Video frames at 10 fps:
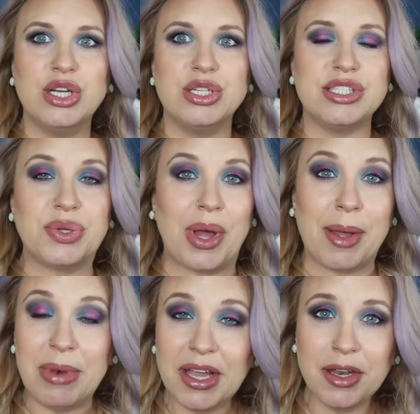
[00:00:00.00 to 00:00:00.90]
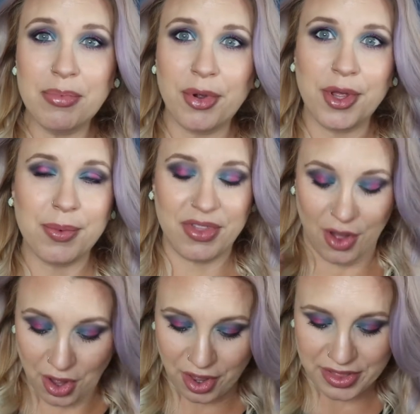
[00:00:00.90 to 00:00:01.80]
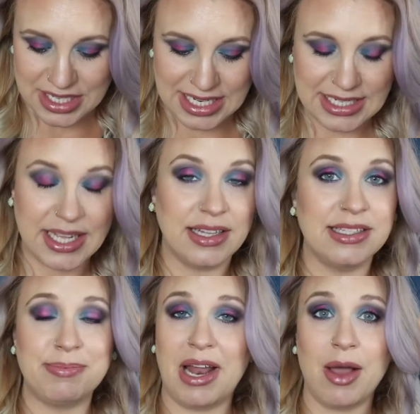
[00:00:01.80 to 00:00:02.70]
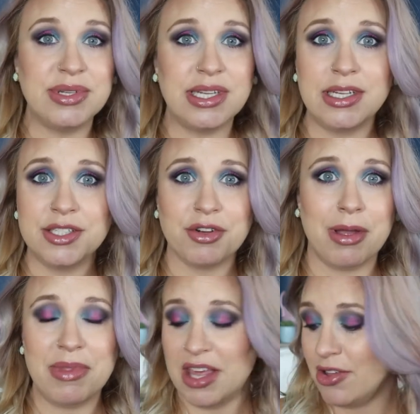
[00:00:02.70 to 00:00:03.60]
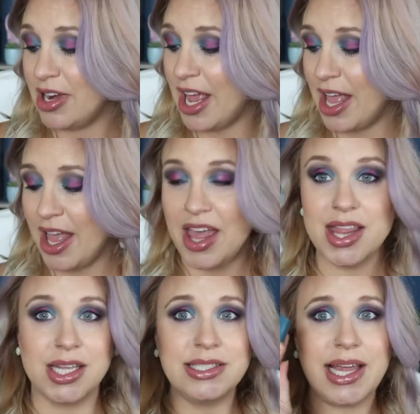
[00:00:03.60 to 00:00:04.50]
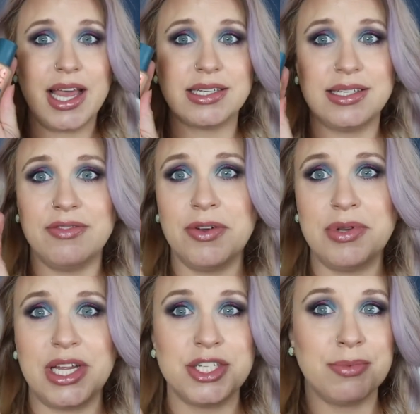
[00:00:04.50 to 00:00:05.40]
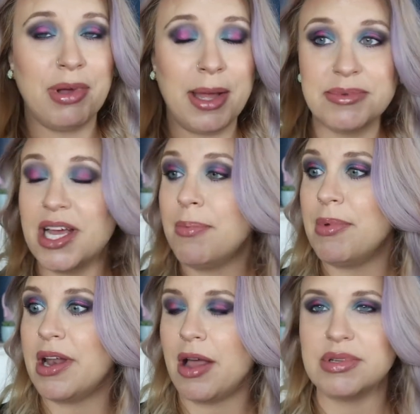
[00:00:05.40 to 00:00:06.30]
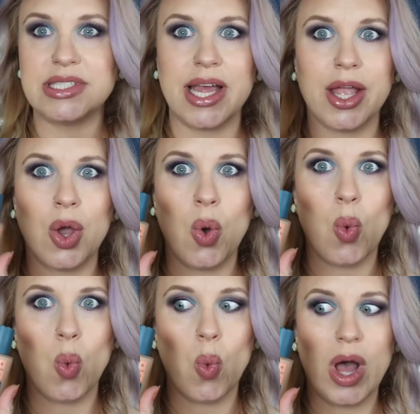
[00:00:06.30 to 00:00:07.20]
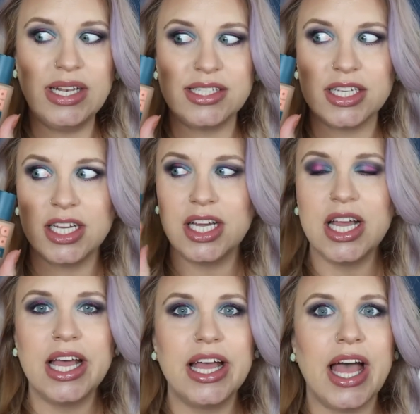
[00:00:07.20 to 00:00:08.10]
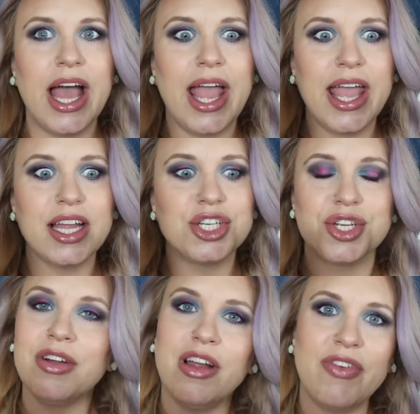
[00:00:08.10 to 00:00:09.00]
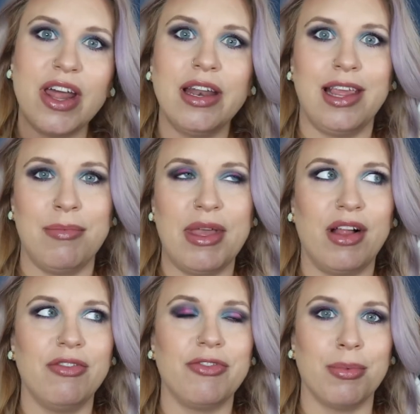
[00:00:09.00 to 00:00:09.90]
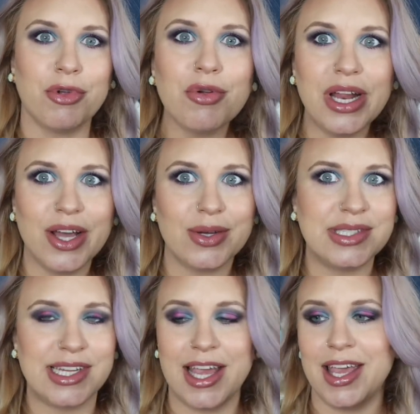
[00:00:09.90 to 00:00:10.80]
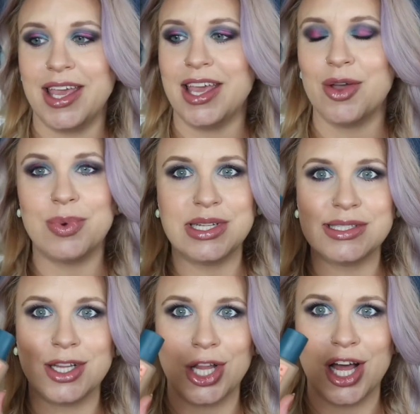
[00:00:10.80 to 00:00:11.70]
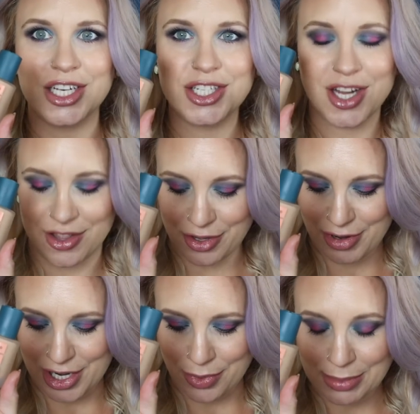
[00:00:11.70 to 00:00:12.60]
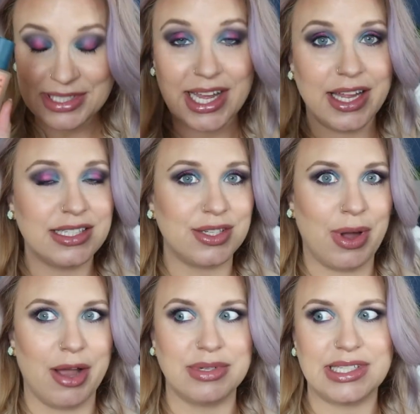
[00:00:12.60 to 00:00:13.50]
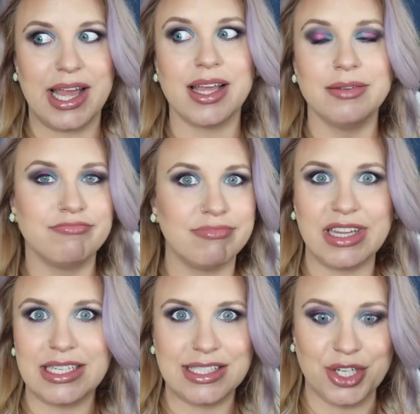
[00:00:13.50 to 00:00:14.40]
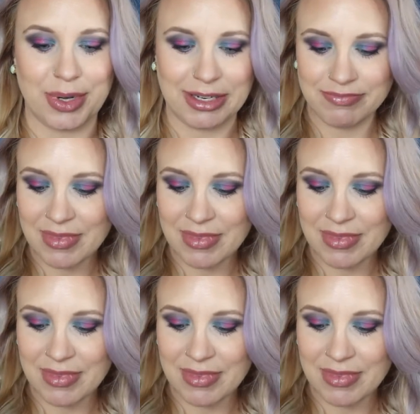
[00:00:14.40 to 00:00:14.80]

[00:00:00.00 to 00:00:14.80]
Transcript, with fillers: So I'm not going to bore you with all the details, but I was on Instagram the other day and this Exa Foundation popped up and I was like, what? And sure enough, I had an email from Credo saying it was launched on the Credo website, so I was like, let's do it.